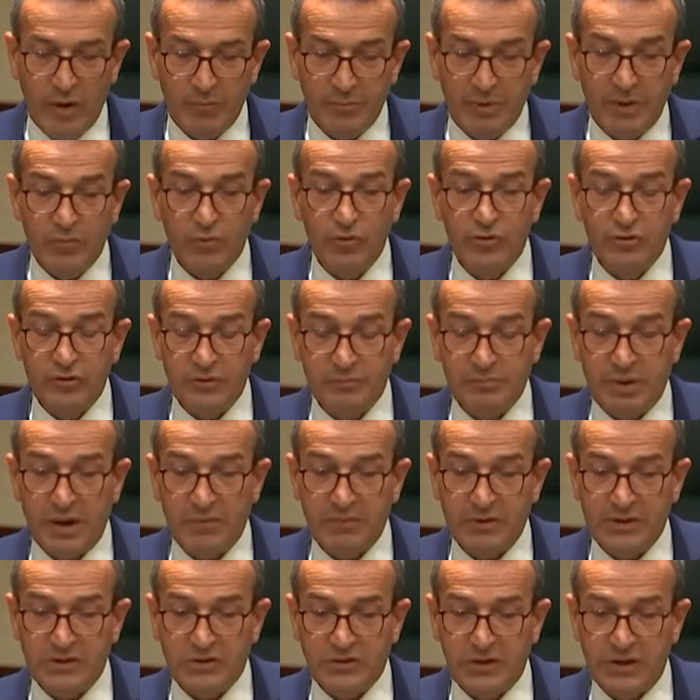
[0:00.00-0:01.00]
people use
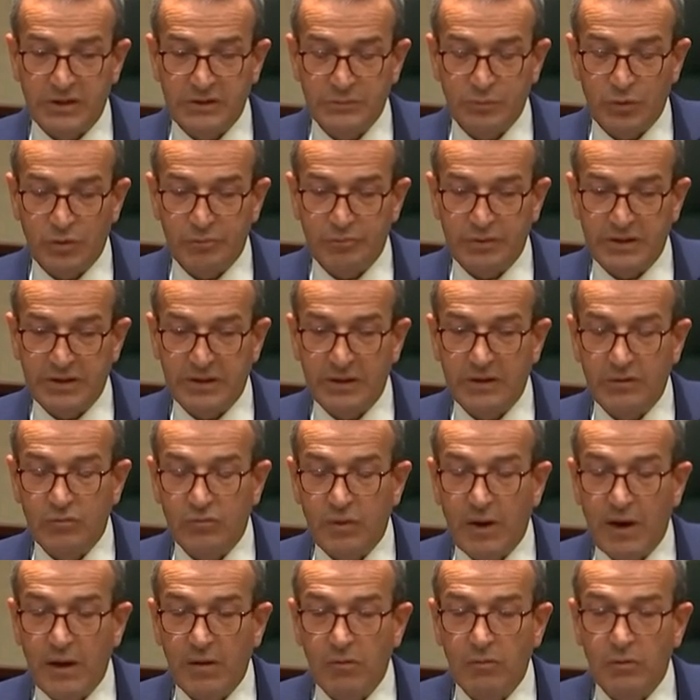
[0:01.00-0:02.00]
public transport, and particularly
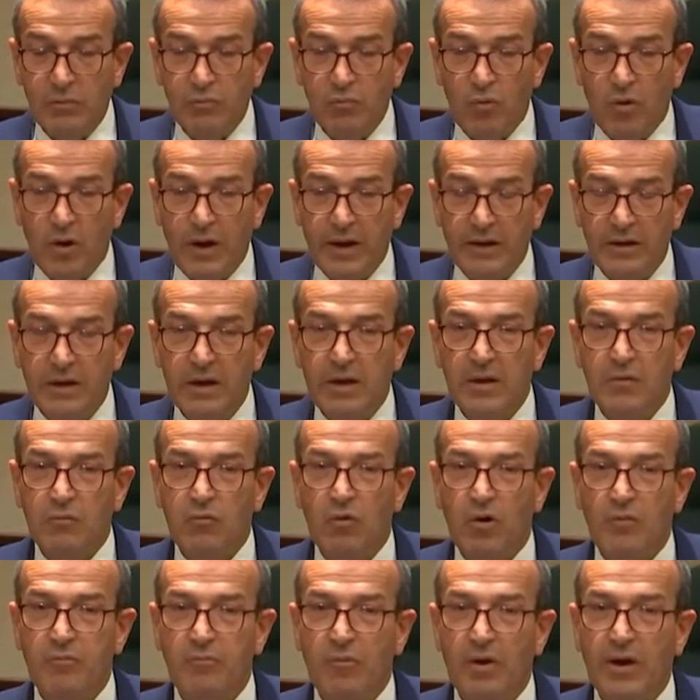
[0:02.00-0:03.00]
rail, and why,
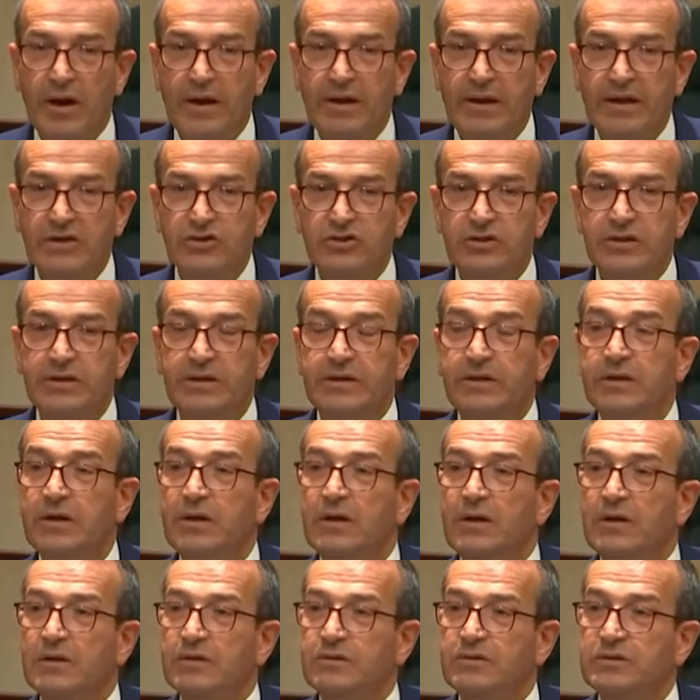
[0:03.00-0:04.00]
what may actually
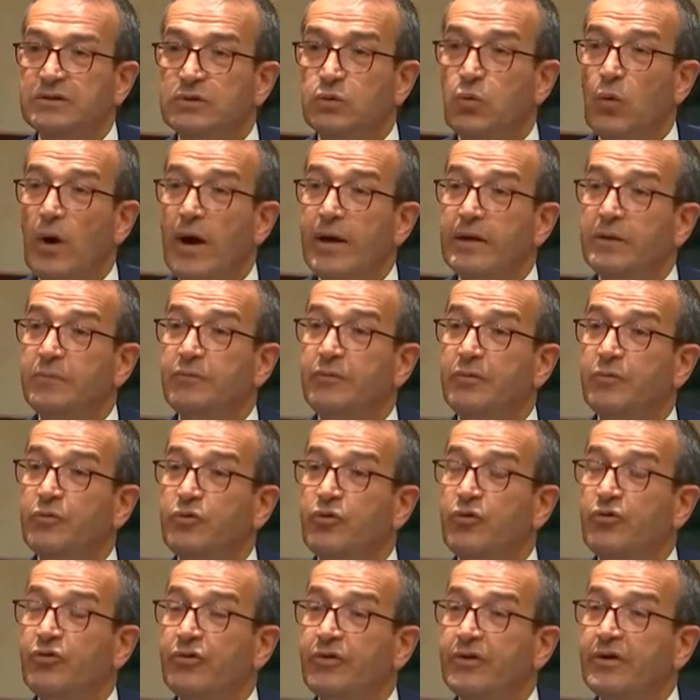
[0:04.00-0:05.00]
dissuade them from
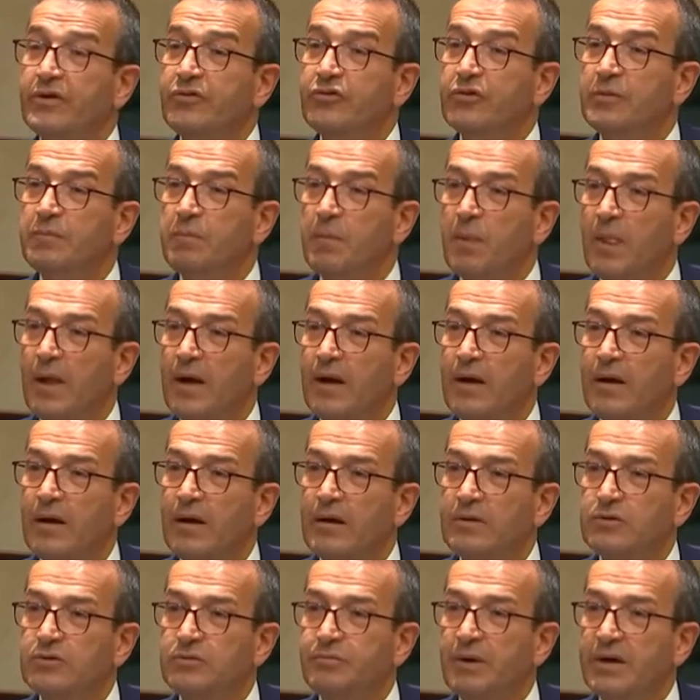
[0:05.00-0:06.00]
using it
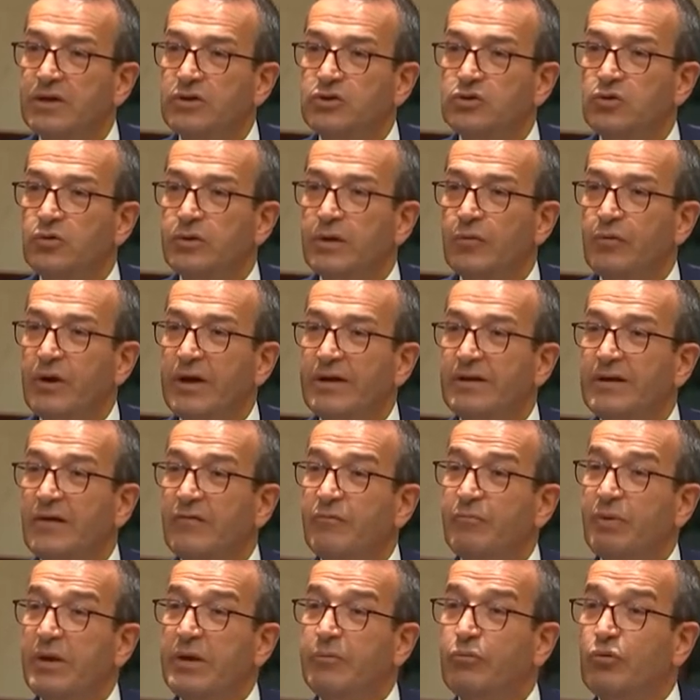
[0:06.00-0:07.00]
uh, to make sure that we get
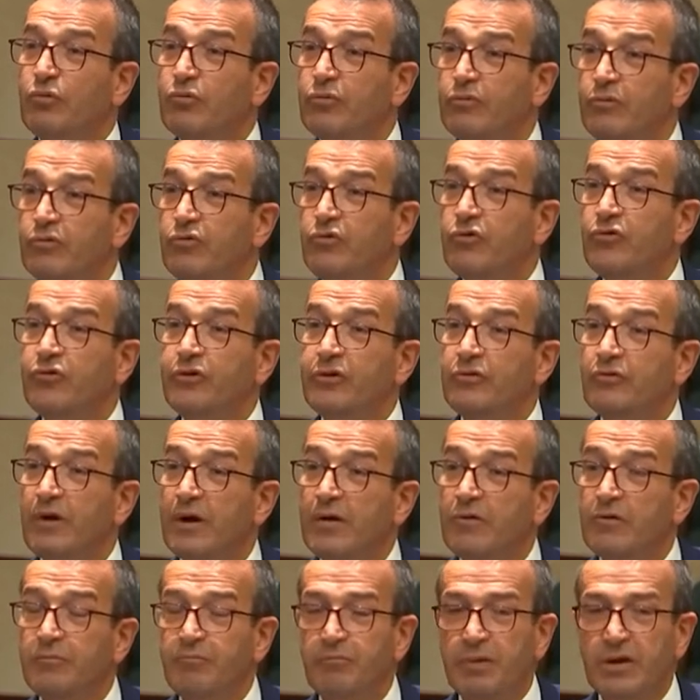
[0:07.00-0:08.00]
enough people using
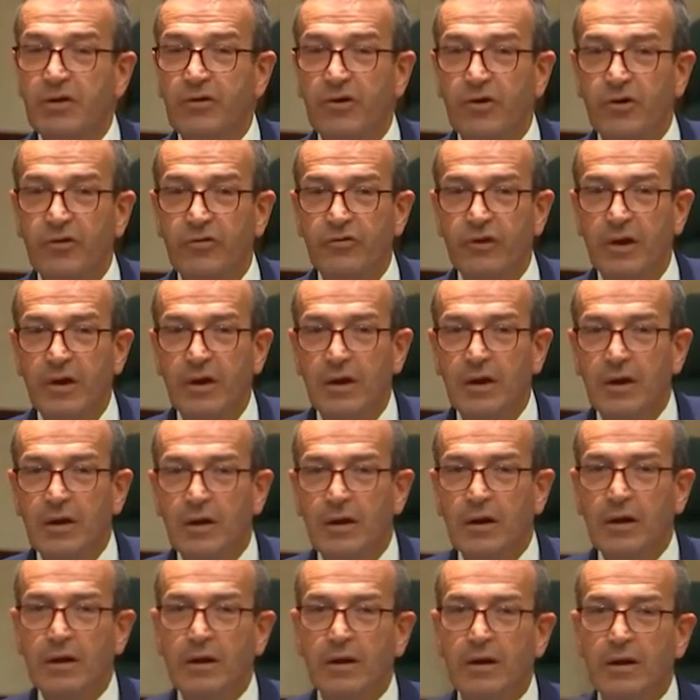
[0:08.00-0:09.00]
rail, because
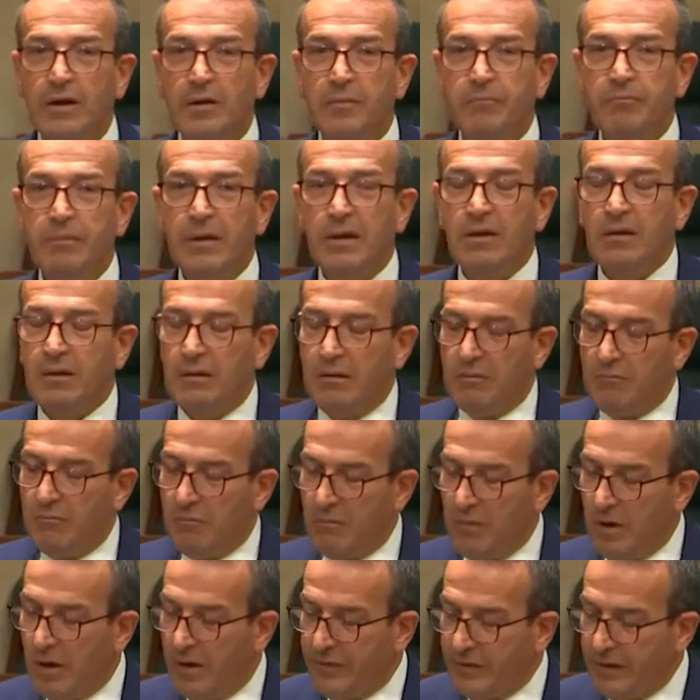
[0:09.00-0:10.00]
um,
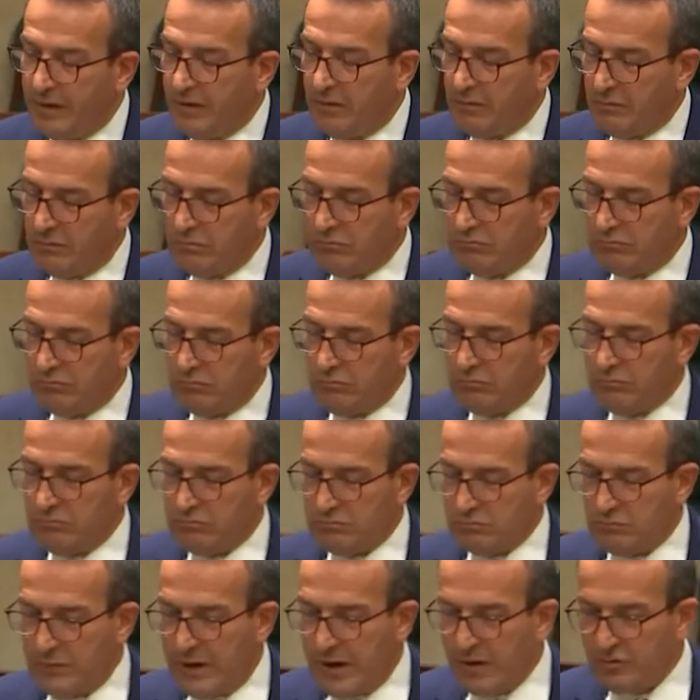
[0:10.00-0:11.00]
I think
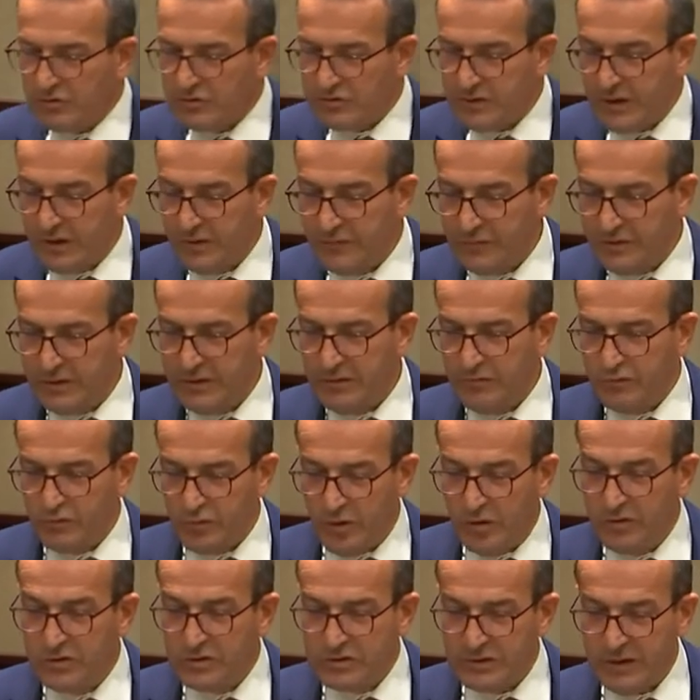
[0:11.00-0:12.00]
rail safety,
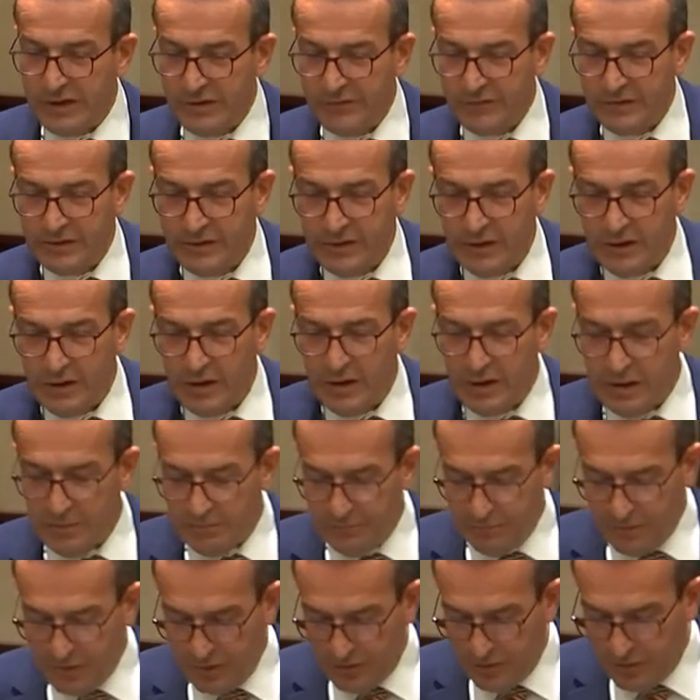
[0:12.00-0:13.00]
road safety, uh,
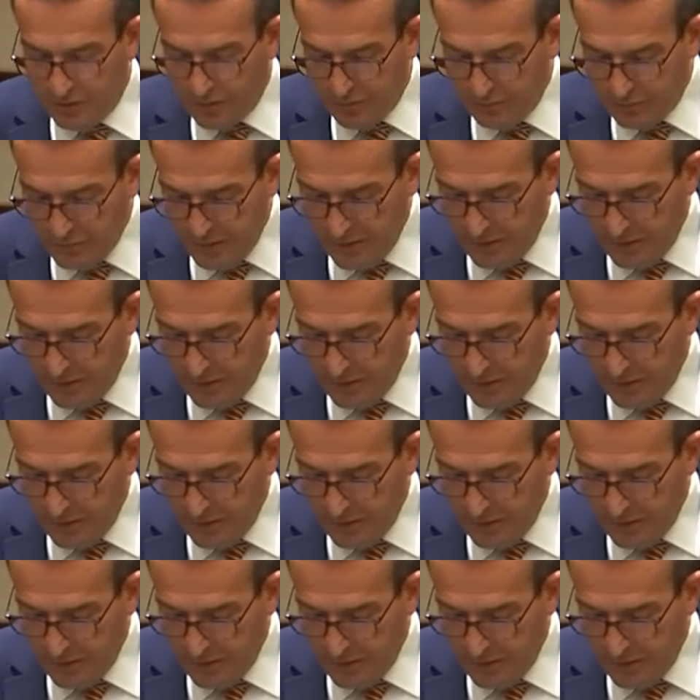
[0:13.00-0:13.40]
you know,